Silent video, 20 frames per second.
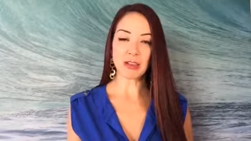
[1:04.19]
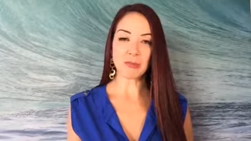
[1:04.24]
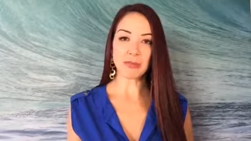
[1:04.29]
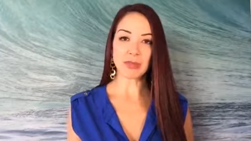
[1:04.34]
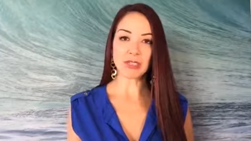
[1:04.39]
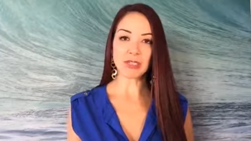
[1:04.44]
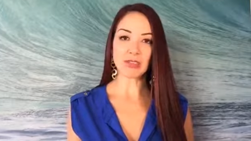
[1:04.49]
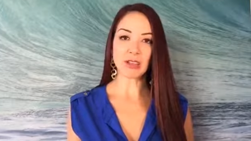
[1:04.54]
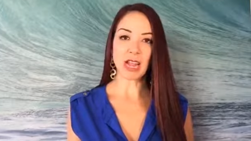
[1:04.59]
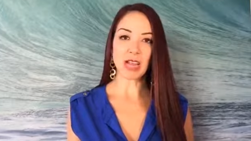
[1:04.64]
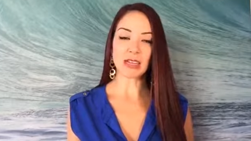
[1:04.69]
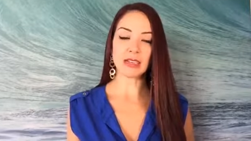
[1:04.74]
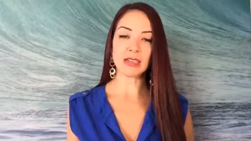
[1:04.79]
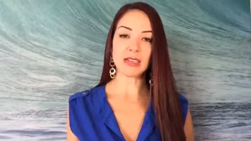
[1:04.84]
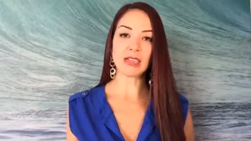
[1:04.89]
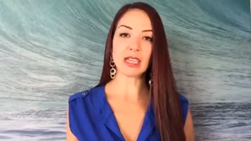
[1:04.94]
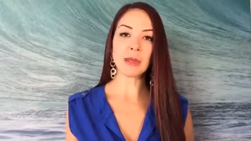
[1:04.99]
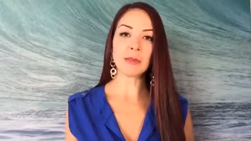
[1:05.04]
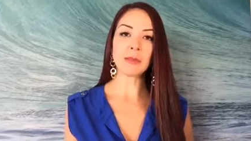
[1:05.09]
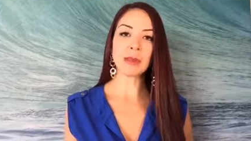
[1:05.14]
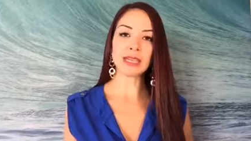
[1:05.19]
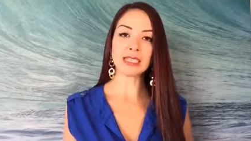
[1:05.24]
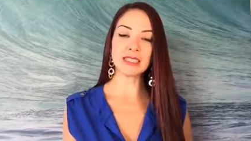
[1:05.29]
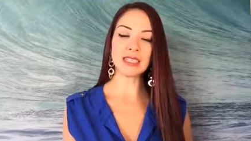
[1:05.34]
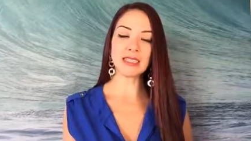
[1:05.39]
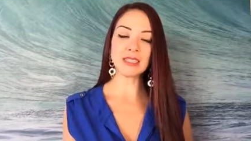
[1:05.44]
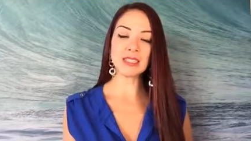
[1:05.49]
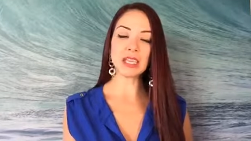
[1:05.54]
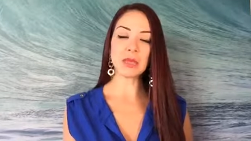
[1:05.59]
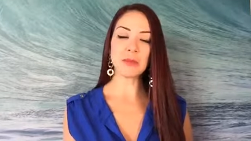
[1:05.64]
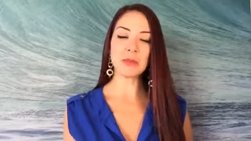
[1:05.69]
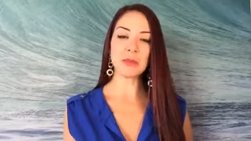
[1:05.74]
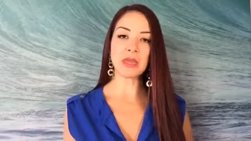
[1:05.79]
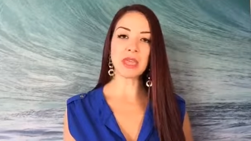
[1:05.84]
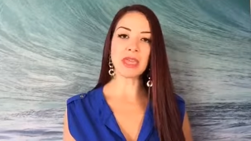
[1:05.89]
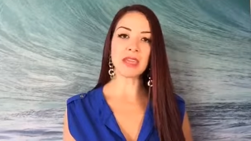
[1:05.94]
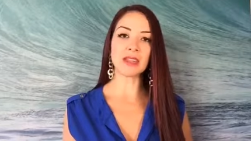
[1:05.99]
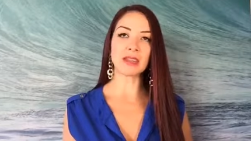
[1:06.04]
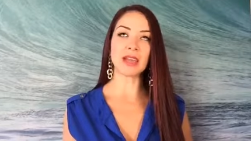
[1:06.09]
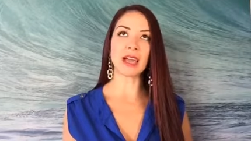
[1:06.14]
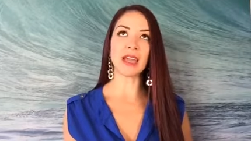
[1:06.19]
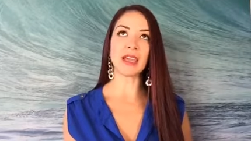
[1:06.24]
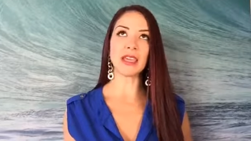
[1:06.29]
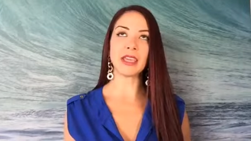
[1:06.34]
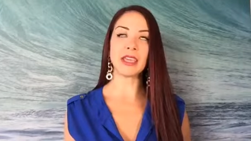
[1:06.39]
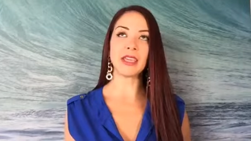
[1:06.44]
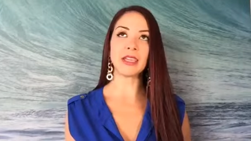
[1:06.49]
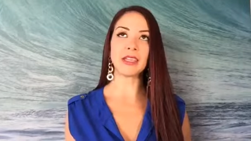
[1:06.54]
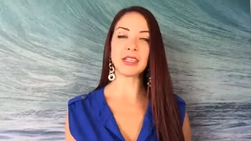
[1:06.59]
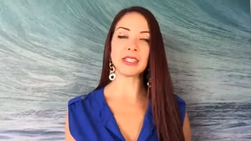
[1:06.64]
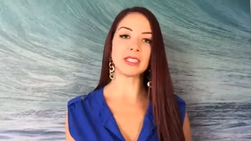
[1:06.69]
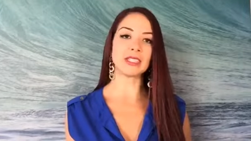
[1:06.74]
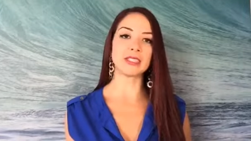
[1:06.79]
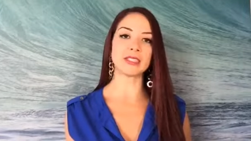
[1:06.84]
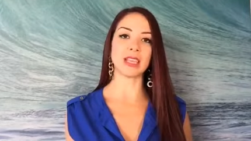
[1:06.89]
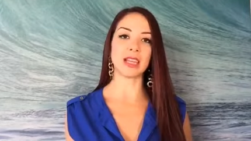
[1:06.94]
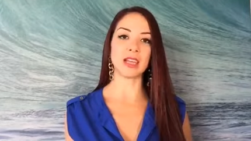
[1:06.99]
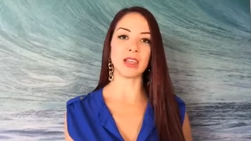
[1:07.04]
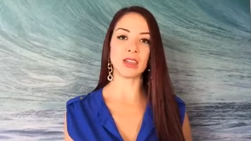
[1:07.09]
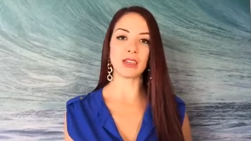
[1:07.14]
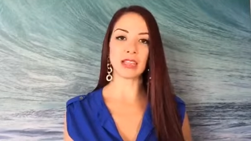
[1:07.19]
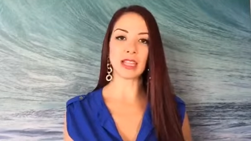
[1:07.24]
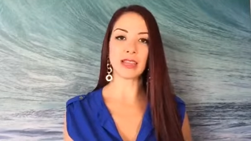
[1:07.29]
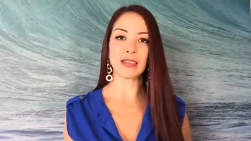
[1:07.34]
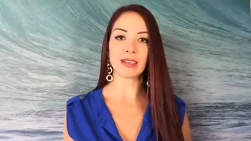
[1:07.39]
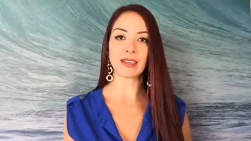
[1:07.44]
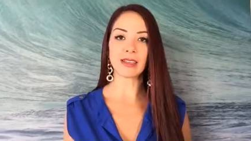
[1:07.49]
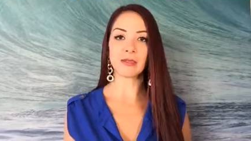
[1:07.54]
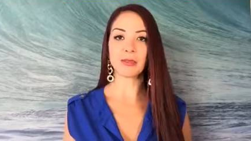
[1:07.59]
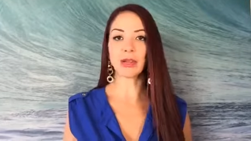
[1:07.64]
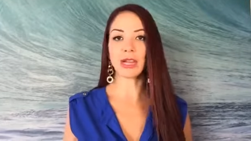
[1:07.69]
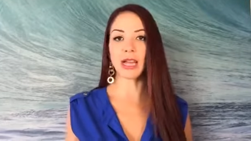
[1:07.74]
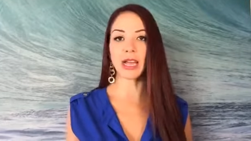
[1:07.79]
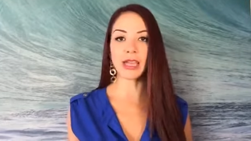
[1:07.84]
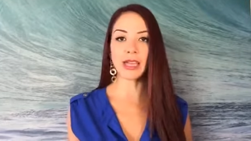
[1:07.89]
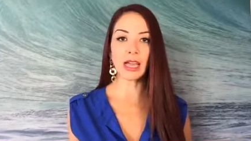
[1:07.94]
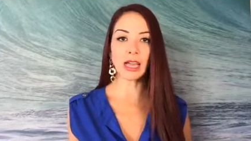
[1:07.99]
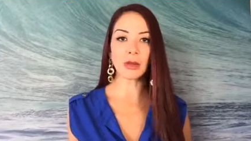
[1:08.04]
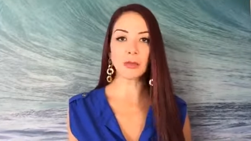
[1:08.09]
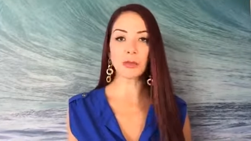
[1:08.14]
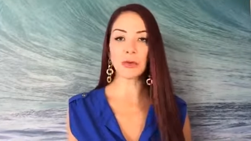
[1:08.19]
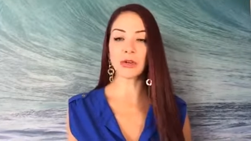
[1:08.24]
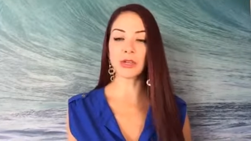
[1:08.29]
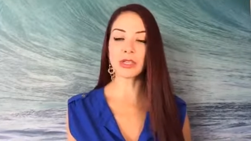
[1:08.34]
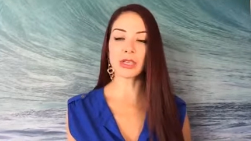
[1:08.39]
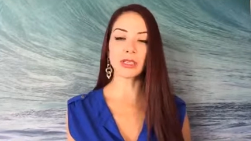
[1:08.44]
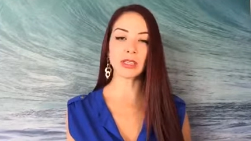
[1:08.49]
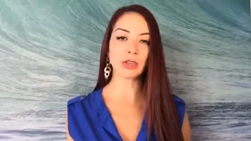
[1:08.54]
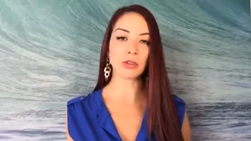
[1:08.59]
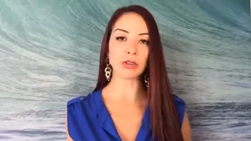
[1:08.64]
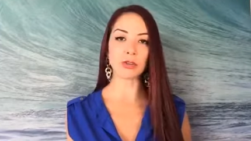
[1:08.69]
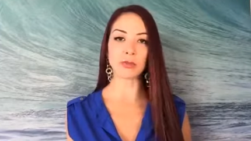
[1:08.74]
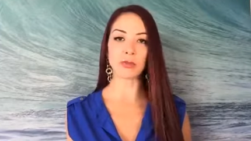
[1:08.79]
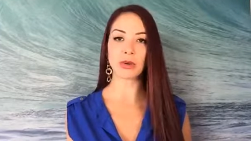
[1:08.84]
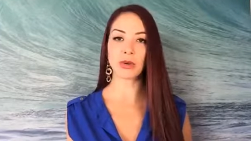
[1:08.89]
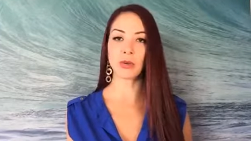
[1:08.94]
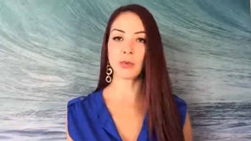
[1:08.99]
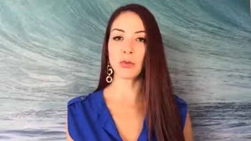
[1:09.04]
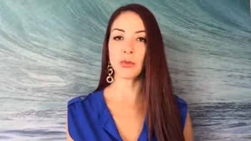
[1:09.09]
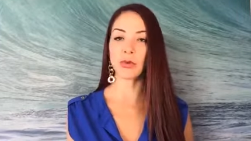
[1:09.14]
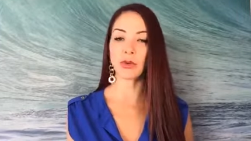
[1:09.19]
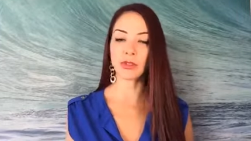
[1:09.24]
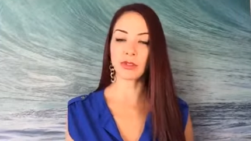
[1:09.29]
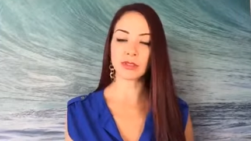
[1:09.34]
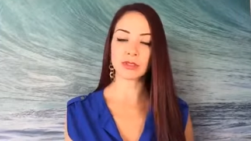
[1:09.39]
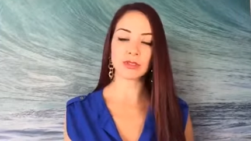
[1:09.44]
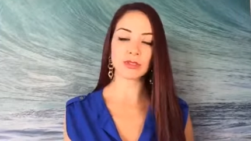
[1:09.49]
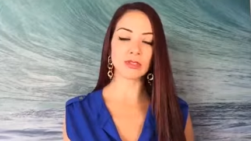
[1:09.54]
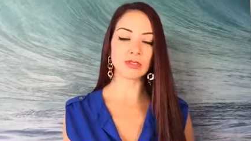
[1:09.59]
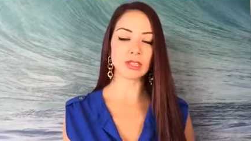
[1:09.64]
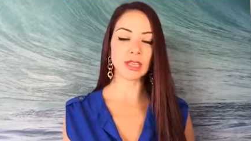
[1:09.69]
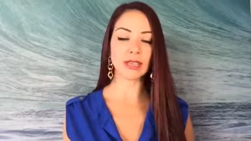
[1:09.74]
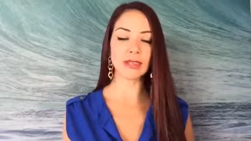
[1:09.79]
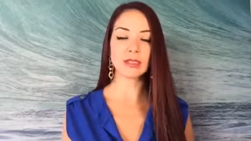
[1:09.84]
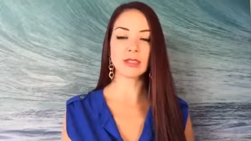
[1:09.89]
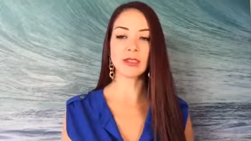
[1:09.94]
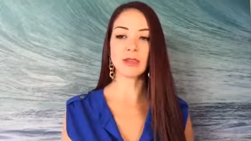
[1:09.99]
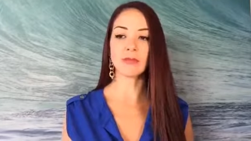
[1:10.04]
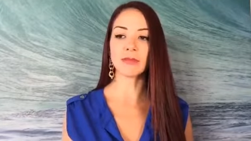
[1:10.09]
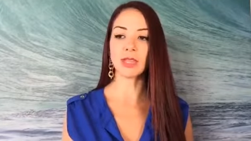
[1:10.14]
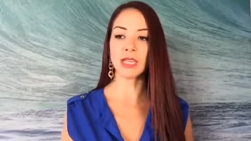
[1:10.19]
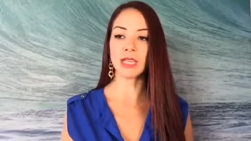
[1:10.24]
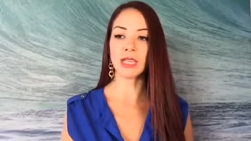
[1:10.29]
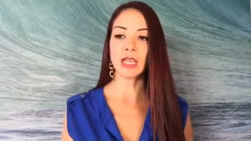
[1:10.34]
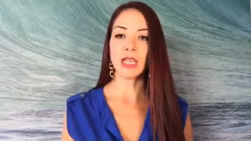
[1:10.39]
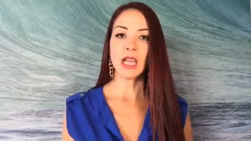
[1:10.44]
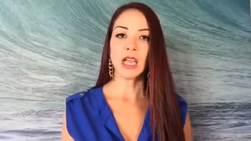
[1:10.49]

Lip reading: personality. And by this I mean, I hear this a lot, like, but I work in the corporate world, to say something,